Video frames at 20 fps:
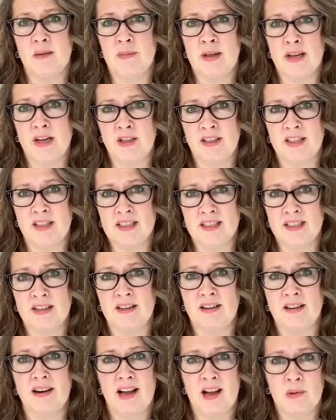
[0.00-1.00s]
a better
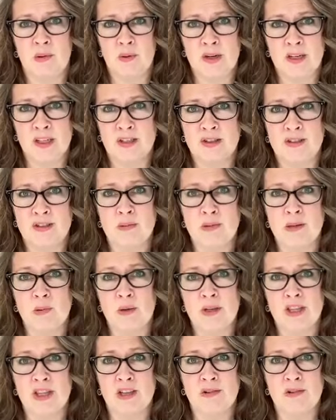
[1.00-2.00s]
listener. I want to learn to be
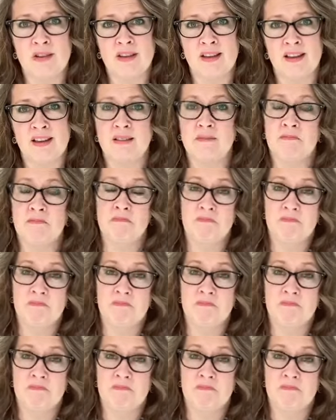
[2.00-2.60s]
with you in that.